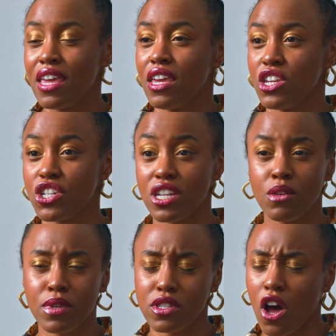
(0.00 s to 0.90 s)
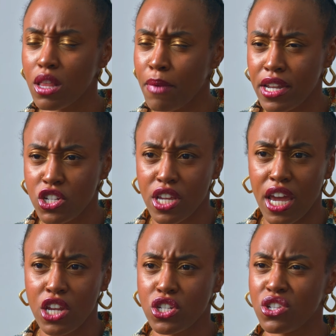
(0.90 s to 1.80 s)
She was all about
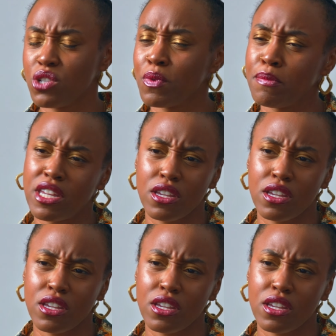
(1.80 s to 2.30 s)
education. She wanted me to